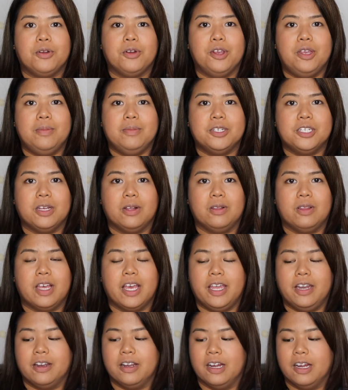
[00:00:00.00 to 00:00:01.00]
Cream Gel
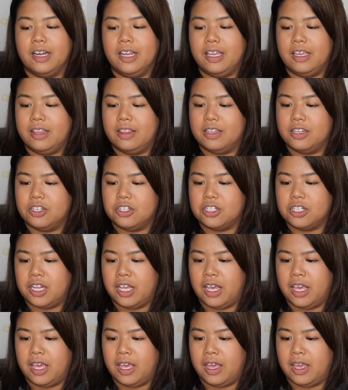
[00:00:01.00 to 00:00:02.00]
Liner in the
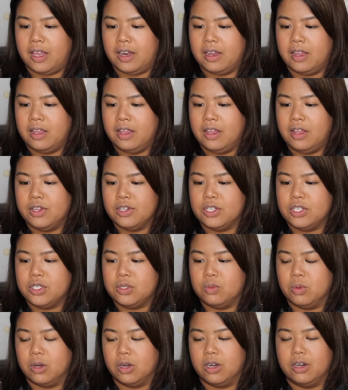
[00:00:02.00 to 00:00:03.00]
shade
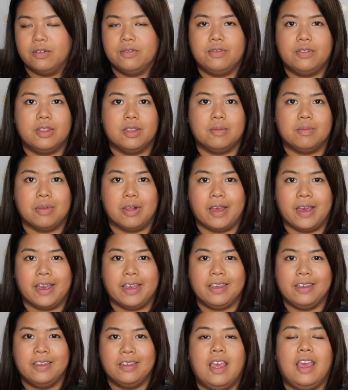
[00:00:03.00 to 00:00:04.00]
Swerve, the
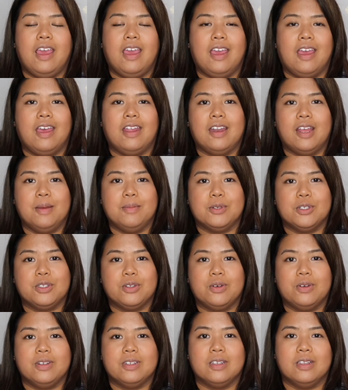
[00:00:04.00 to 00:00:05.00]
black, and I'm just
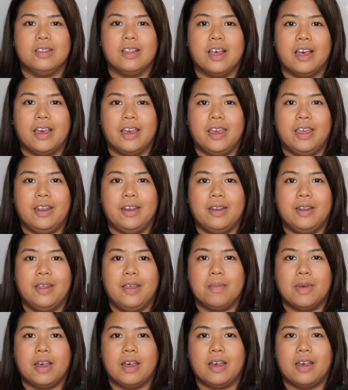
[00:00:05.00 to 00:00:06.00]
going to line
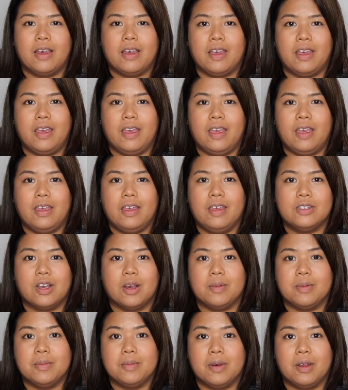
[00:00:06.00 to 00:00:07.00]
my
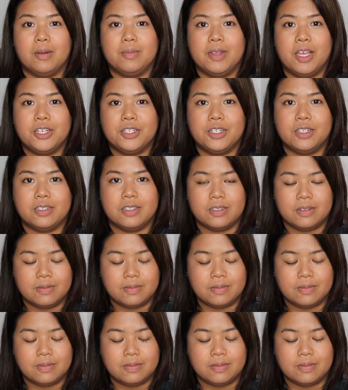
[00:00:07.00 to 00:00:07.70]
top and bottom lashes.